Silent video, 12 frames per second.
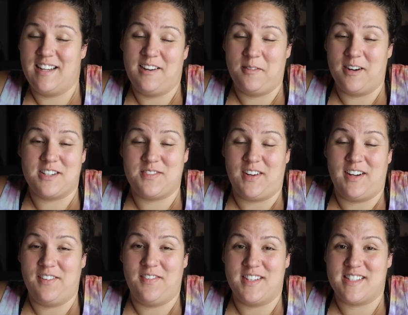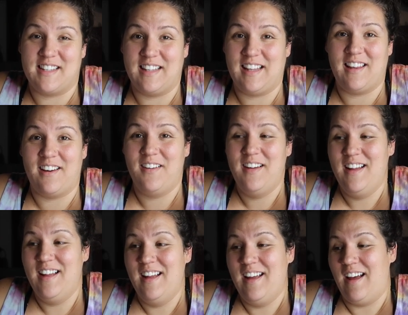It works very efficiently though.
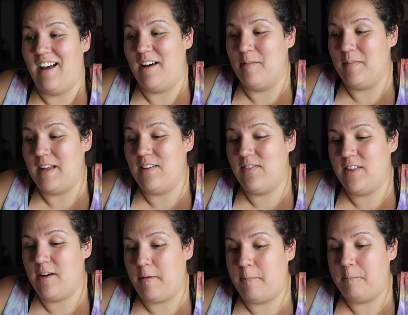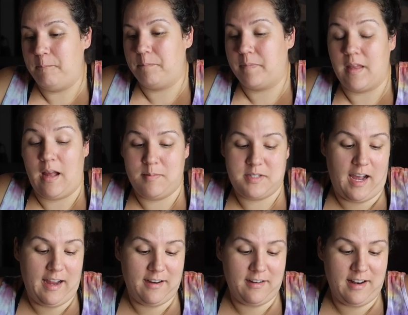Um, even though I'm
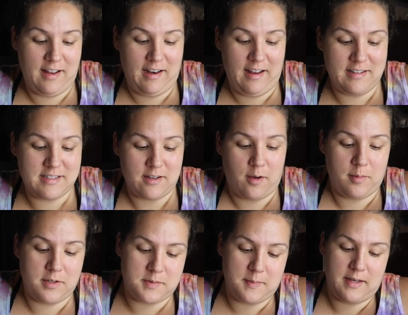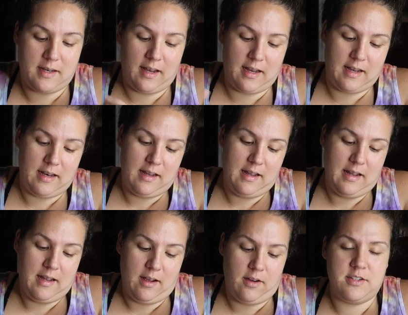tired and it's almost midnight,
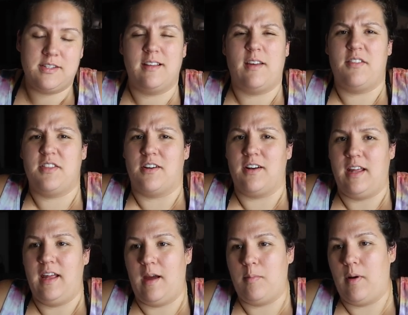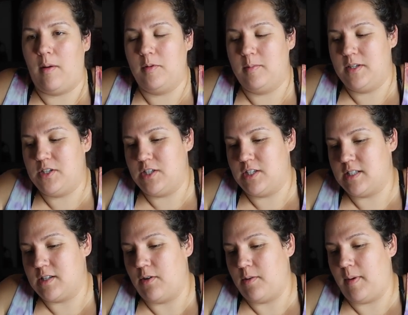oh, it's 11.30. I probably should
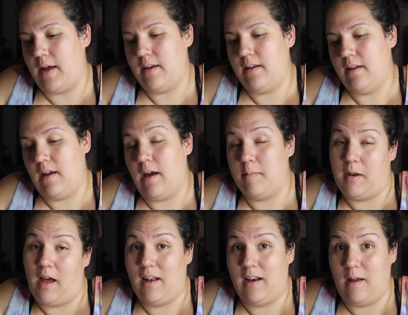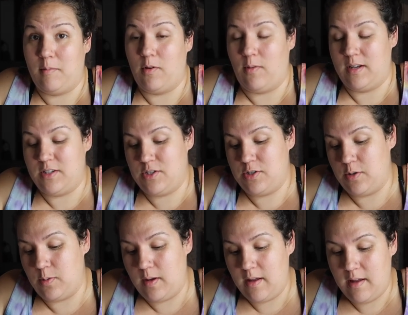just go to bed. I'm not, I'm going
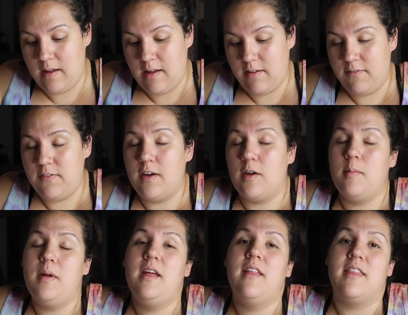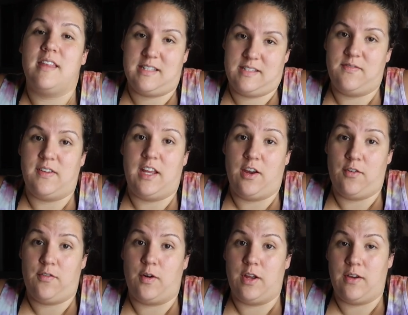to film this video
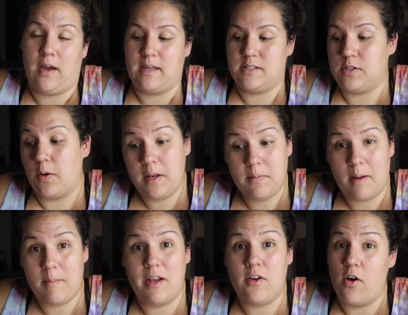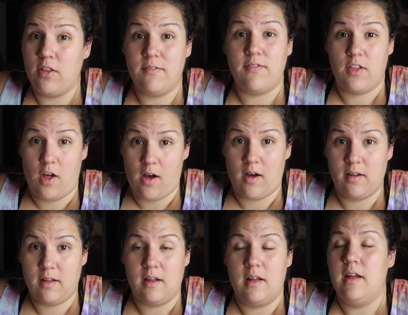for you guys. So anyway, I'm gonna call the
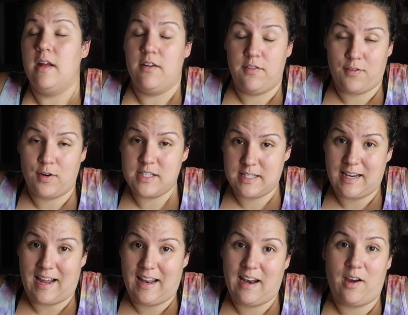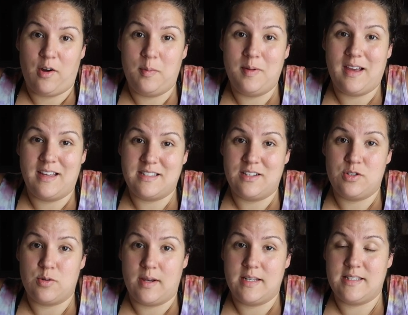vlog for tonight. I hope you guys
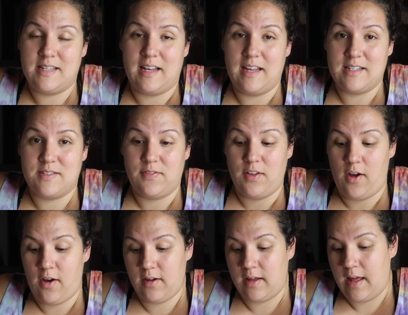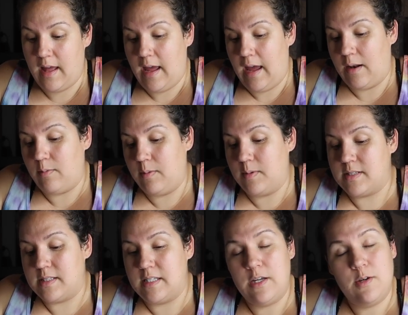enjoyed today's vlog and we will
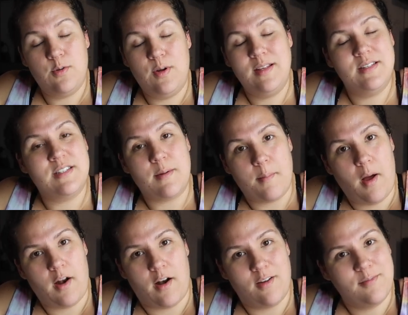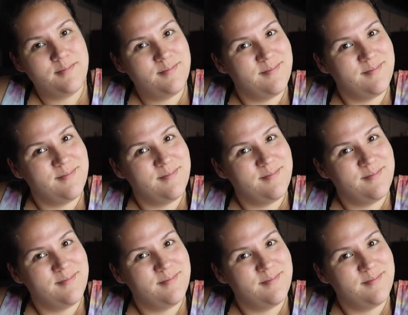see you tomorrow.